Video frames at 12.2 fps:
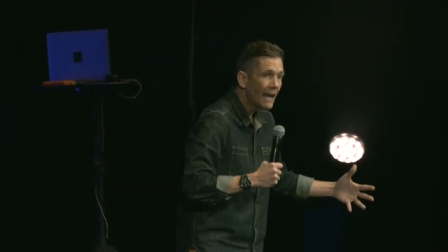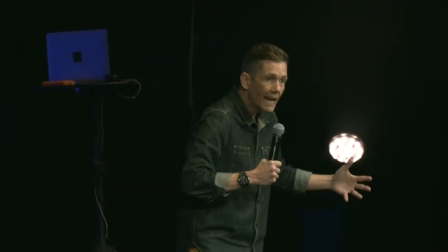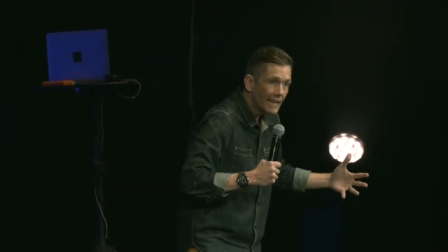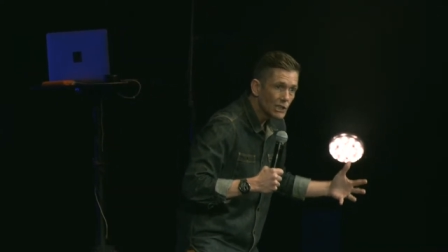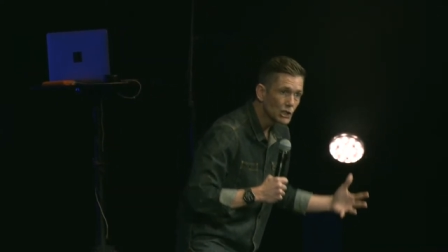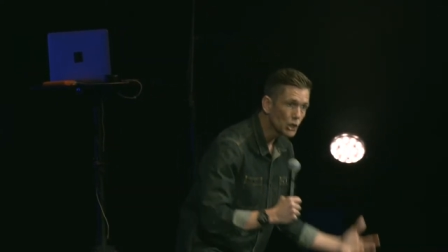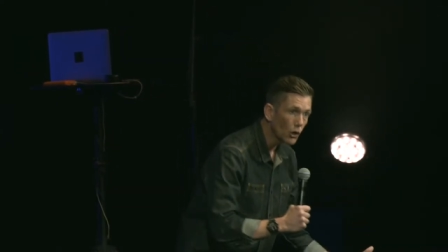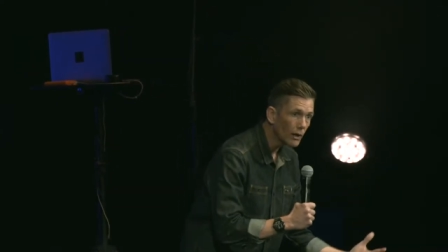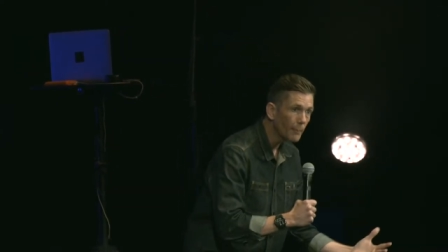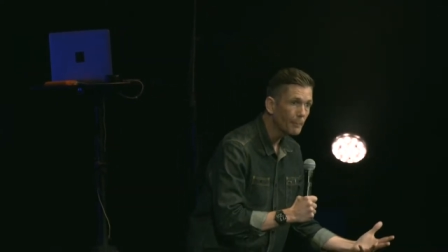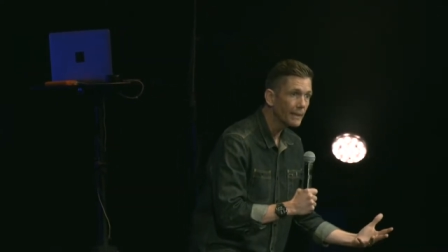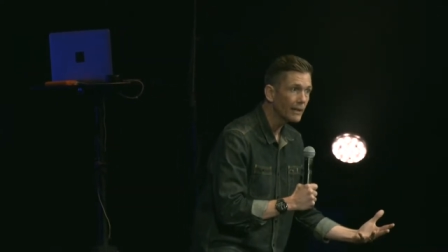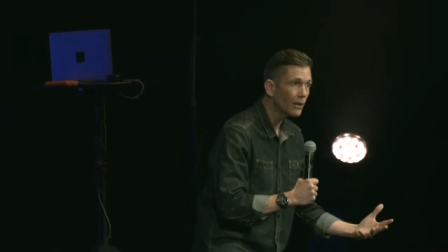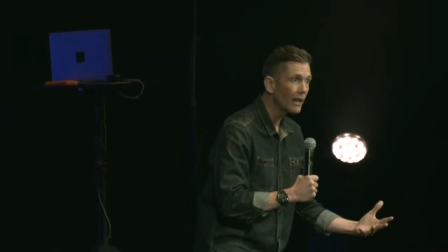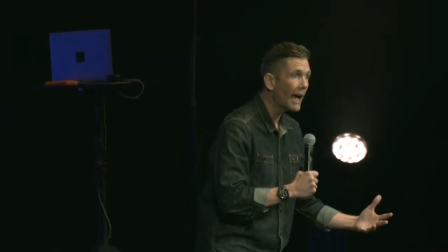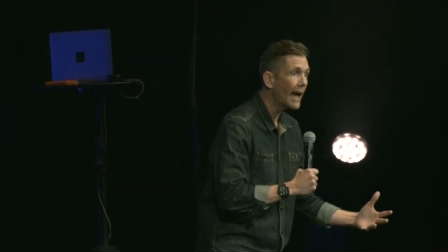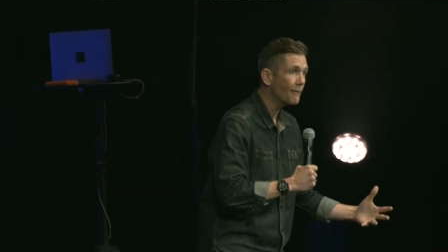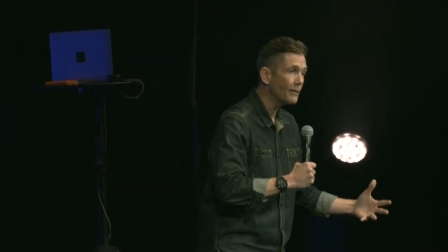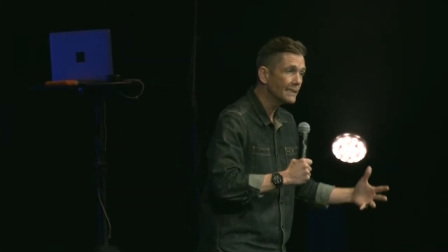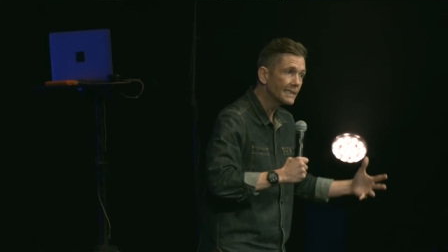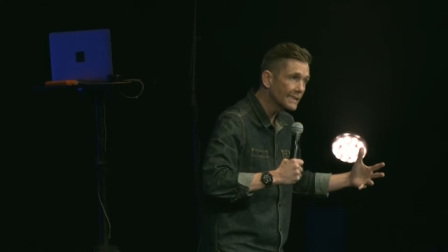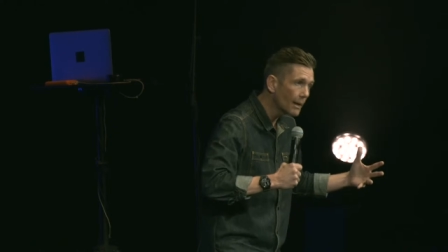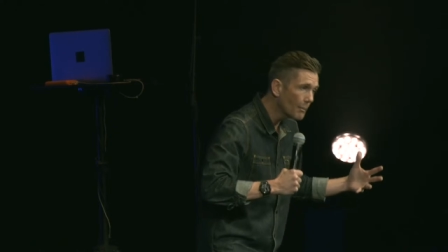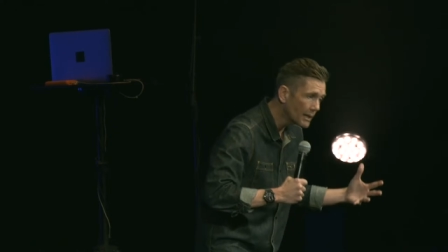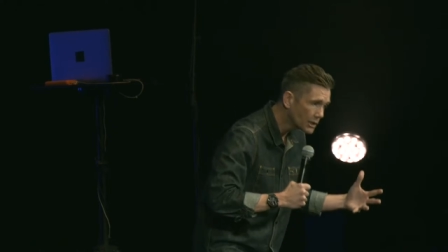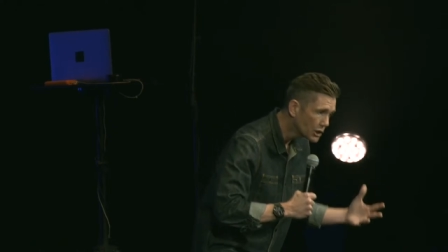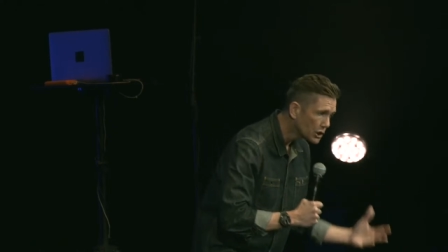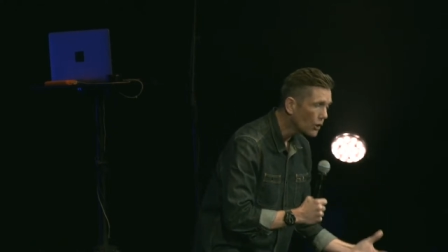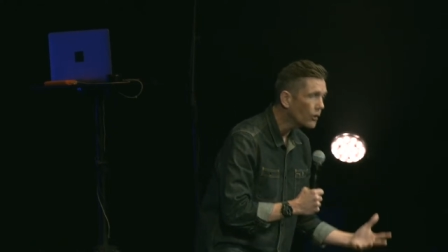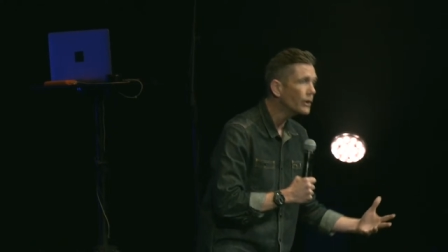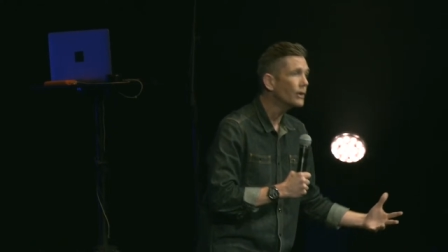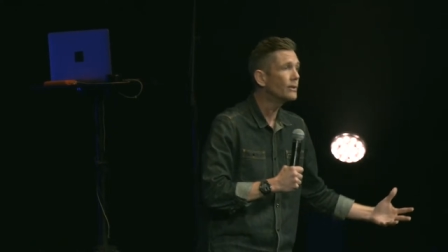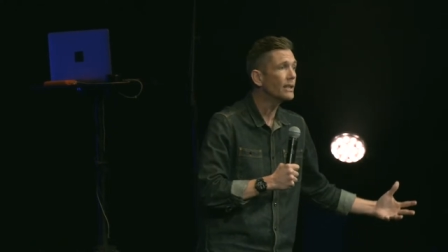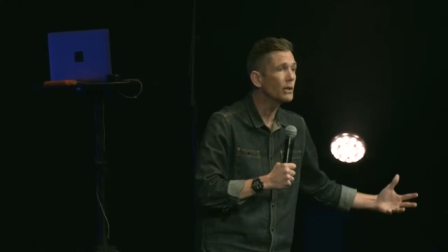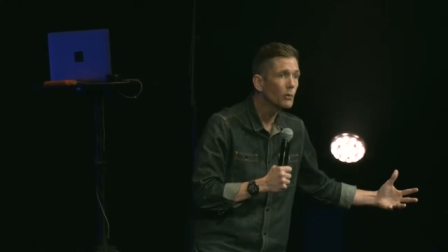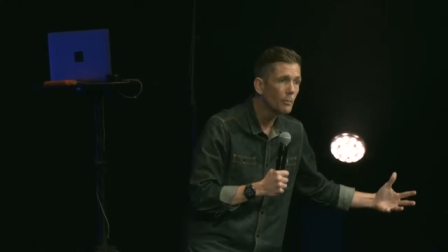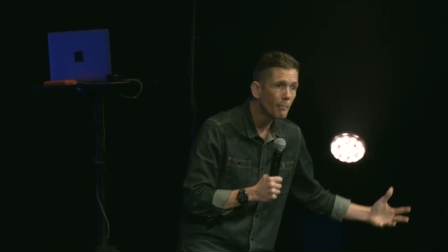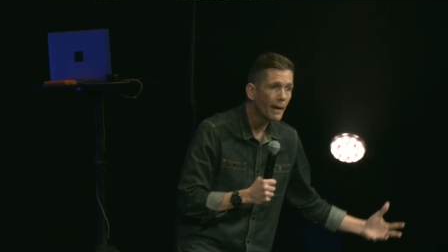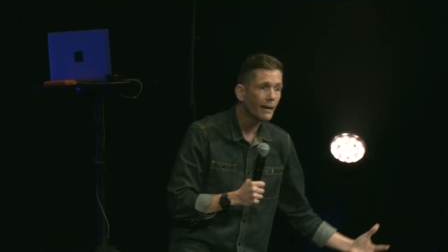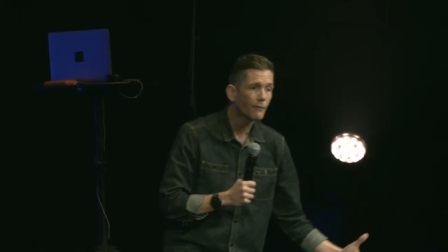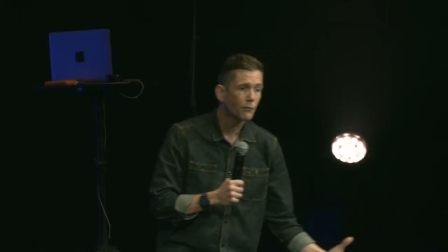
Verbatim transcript: And he showed up in their life and he says, I'm going to show you that you were made